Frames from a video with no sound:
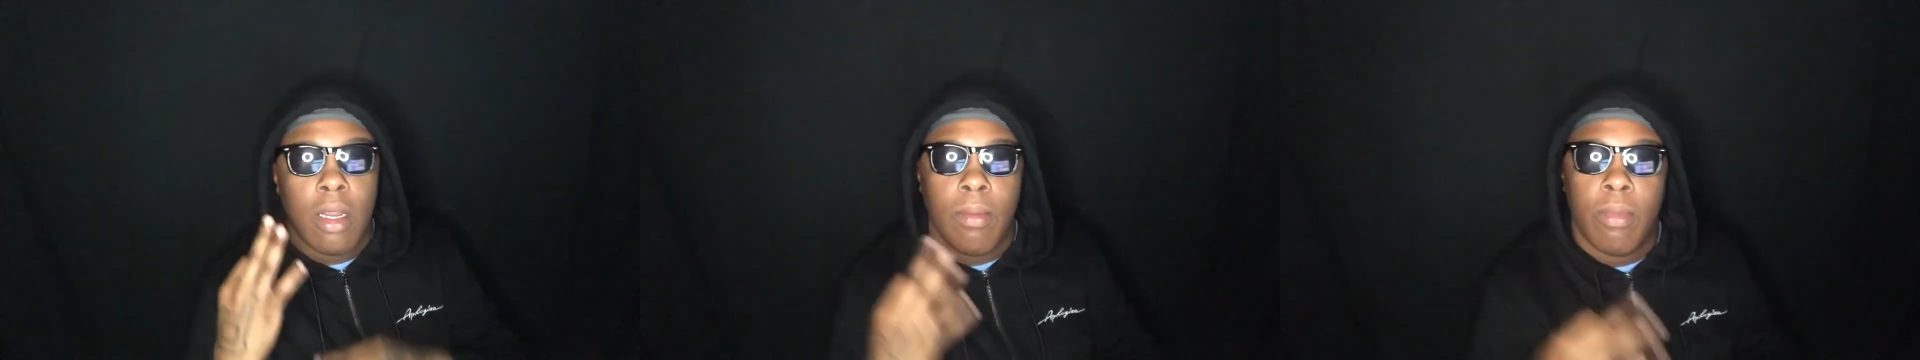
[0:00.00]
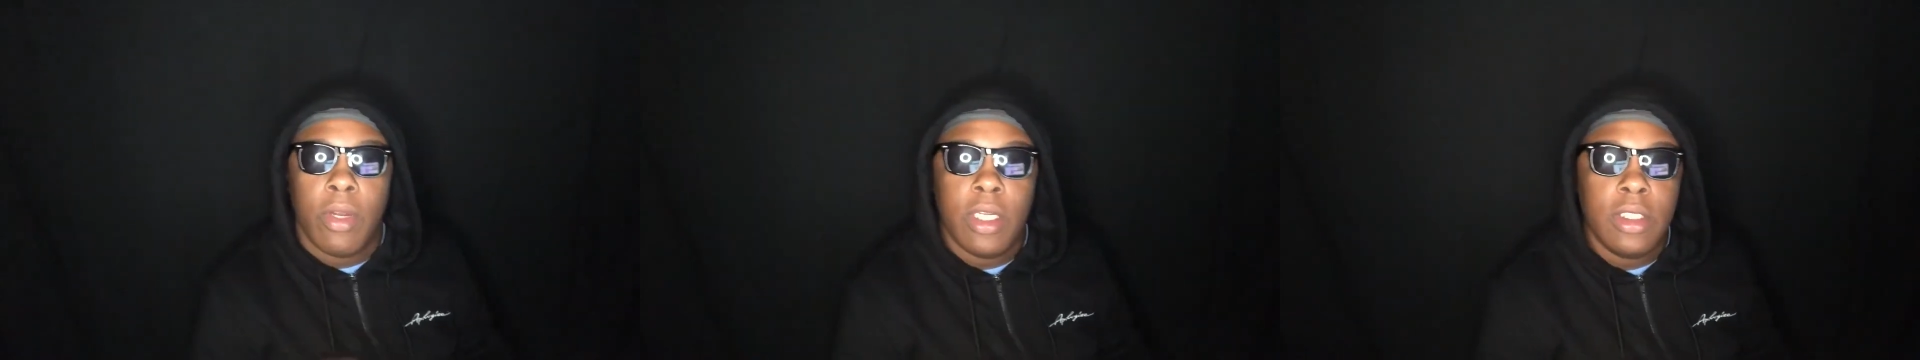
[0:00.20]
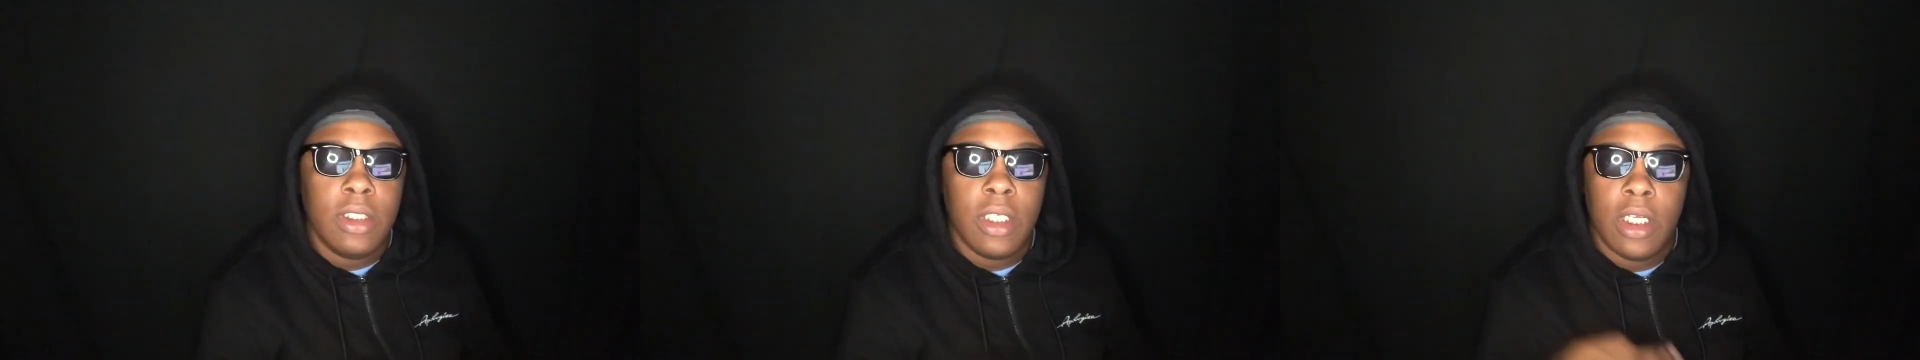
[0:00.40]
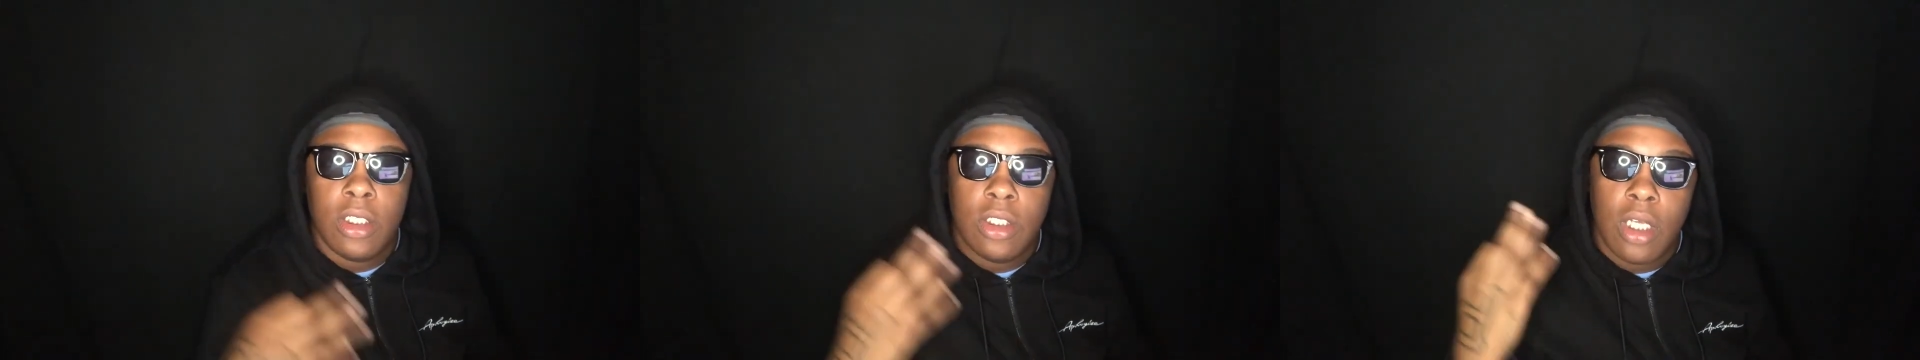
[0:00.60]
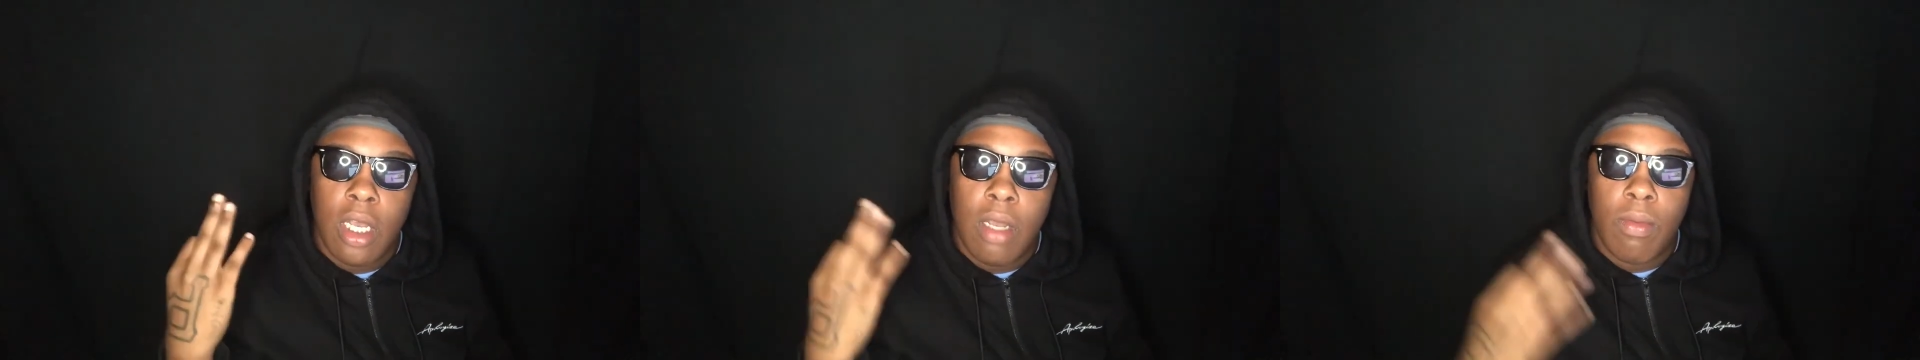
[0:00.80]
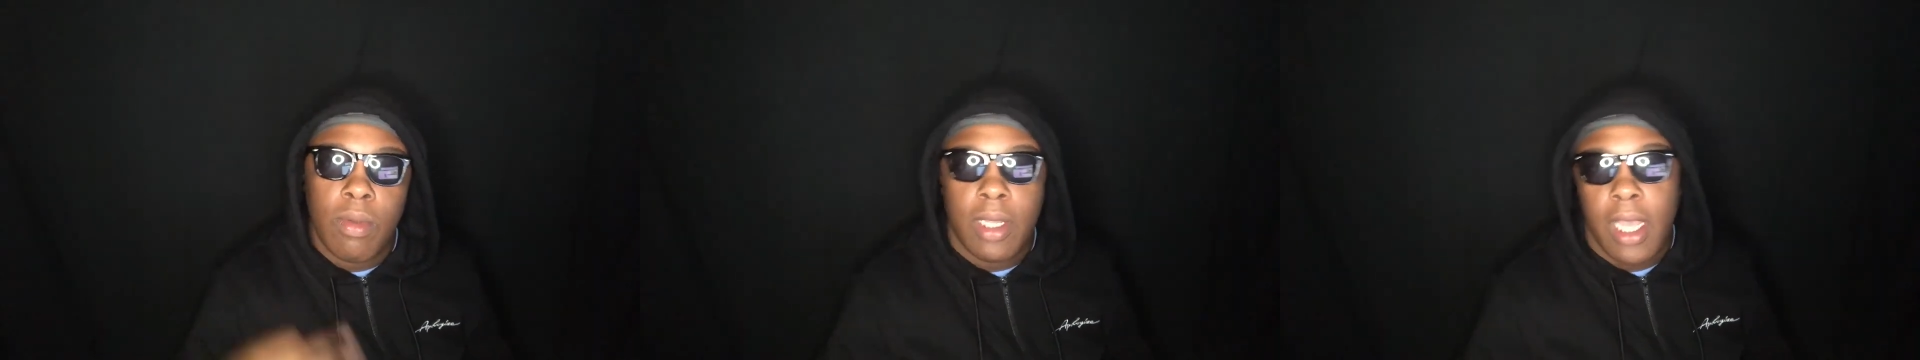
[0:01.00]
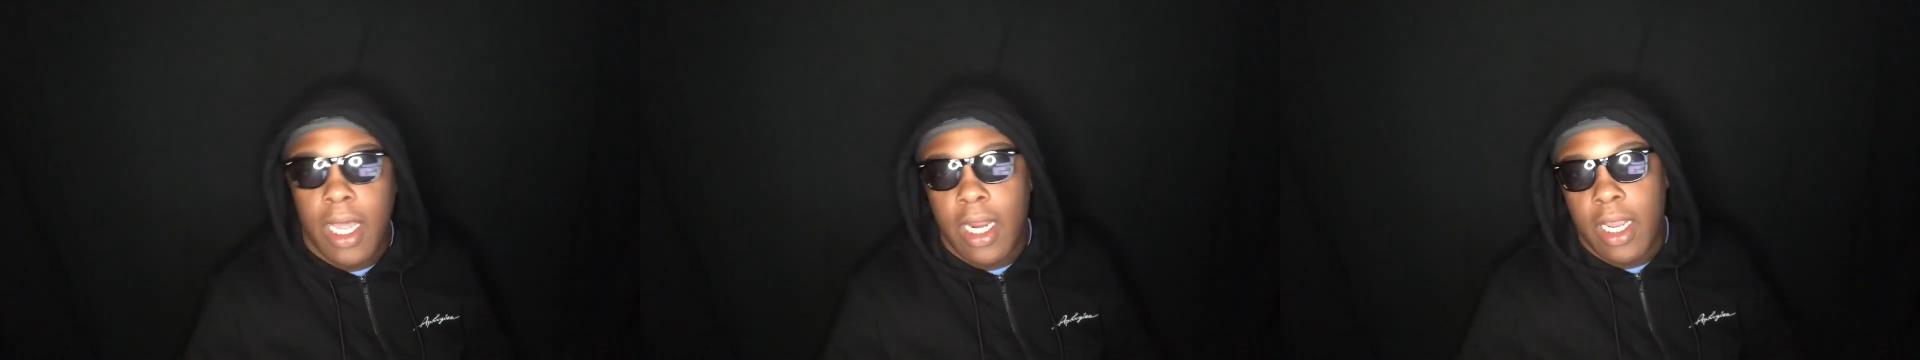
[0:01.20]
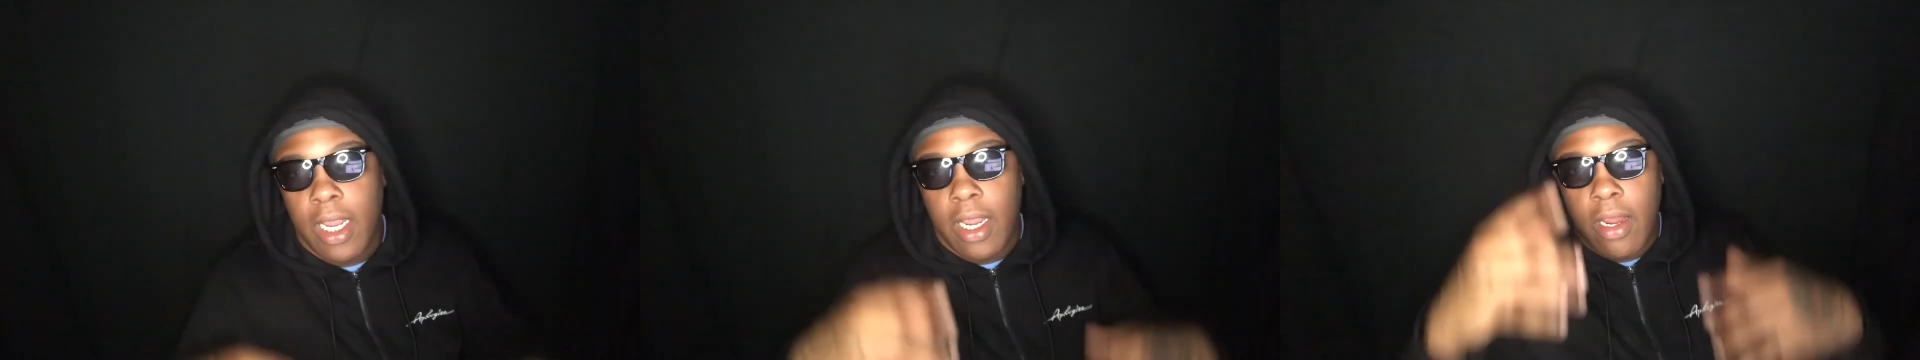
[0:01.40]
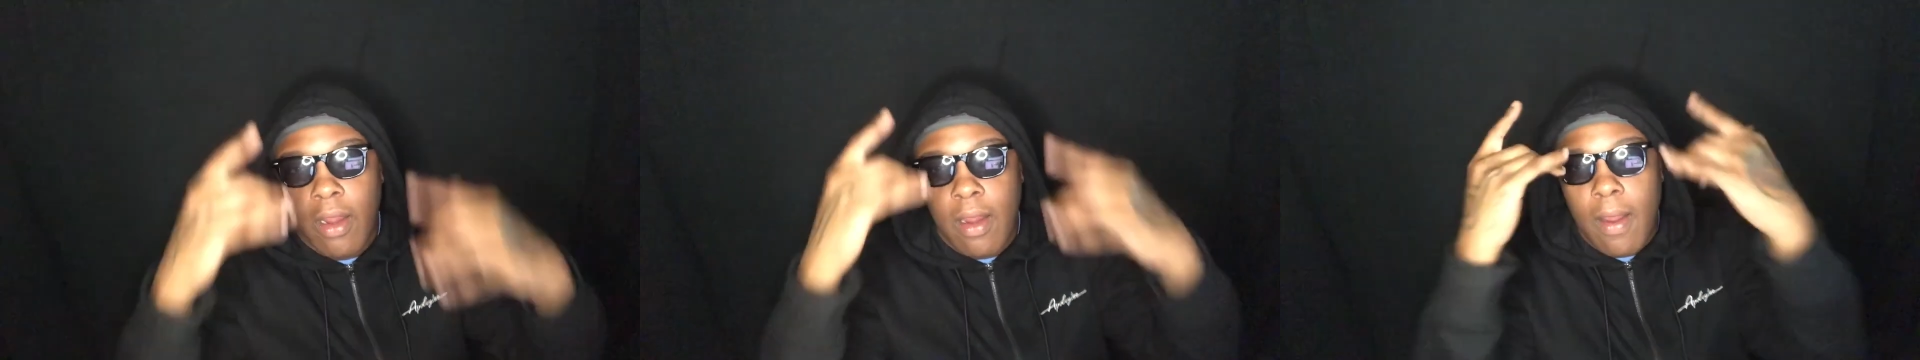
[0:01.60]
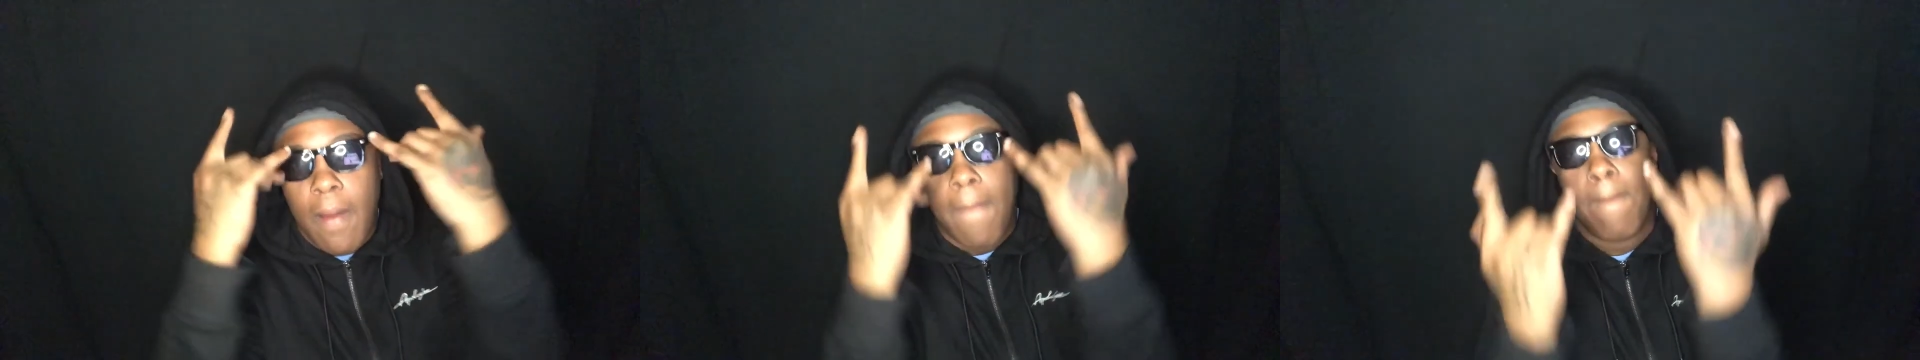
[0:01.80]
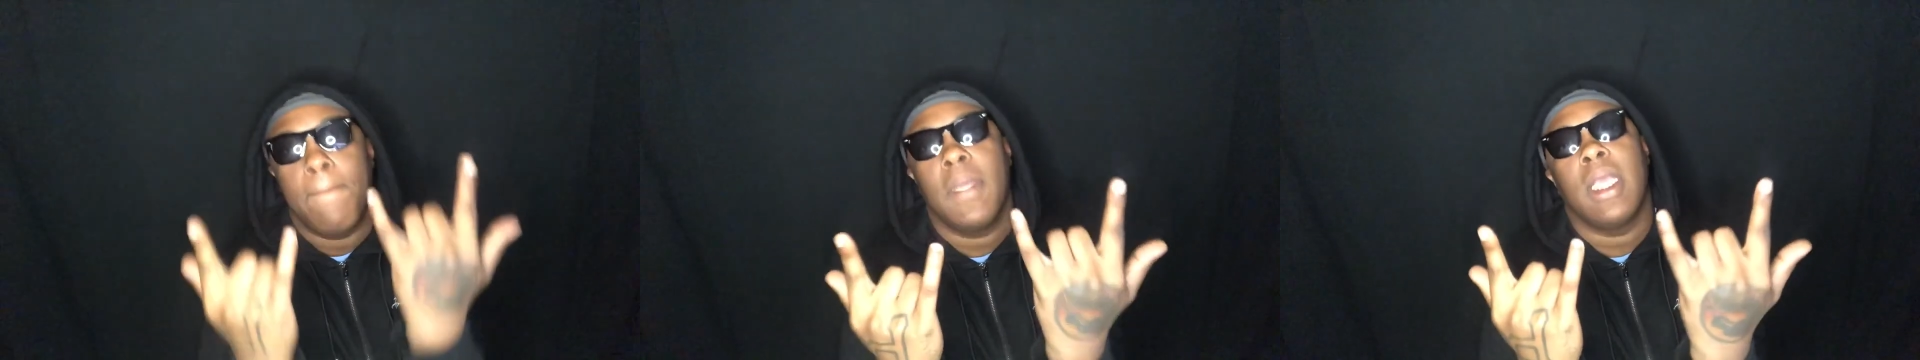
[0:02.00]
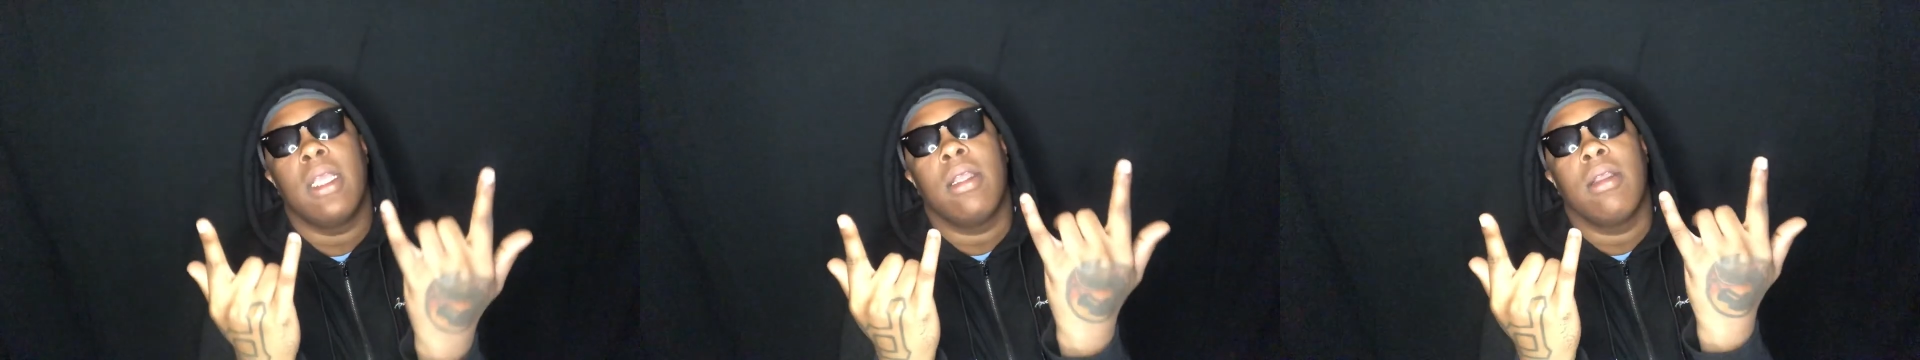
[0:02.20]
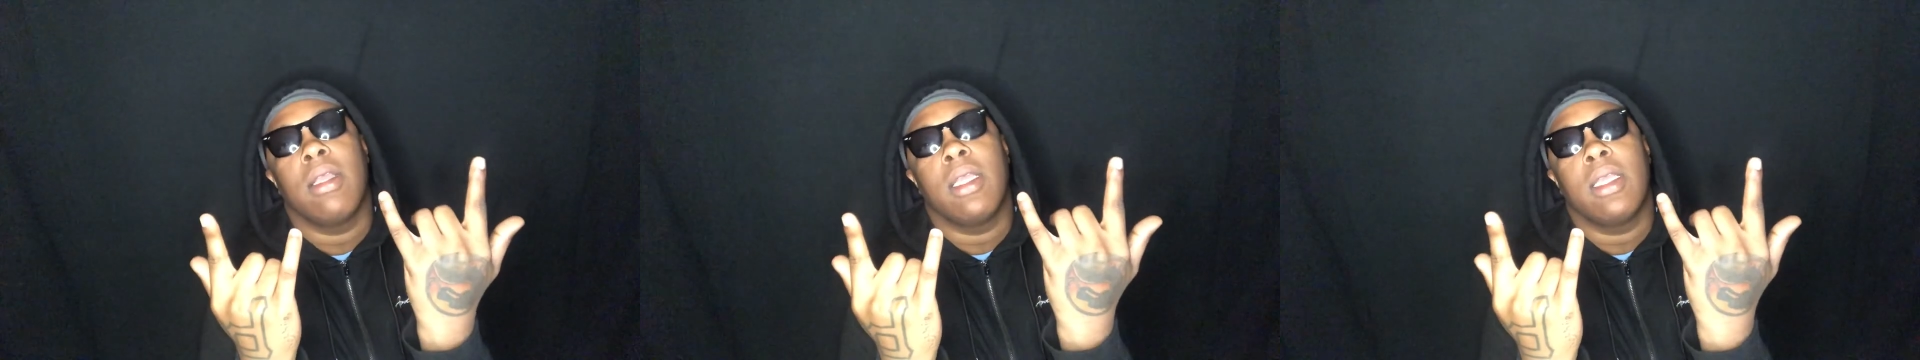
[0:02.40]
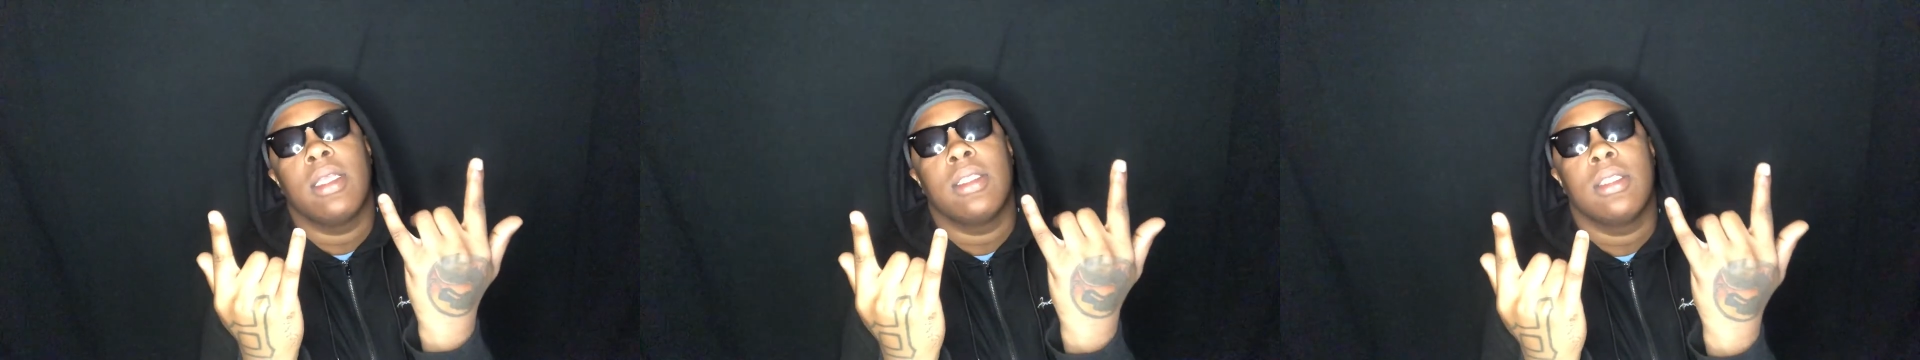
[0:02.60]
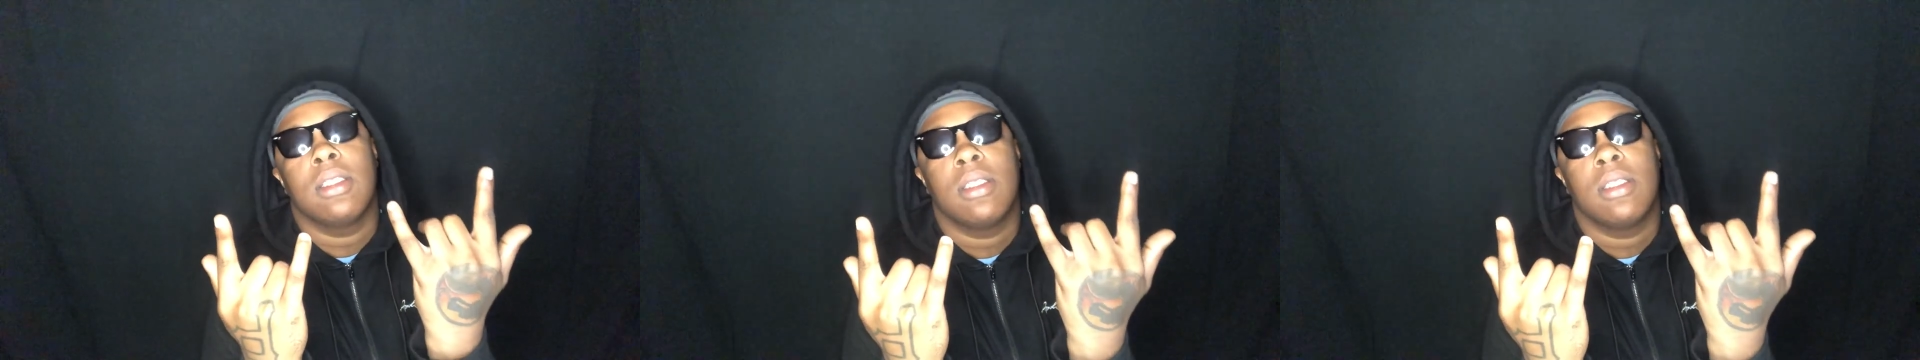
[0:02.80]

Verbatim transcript: Appreciate y'all. We out of here. Big Grizz.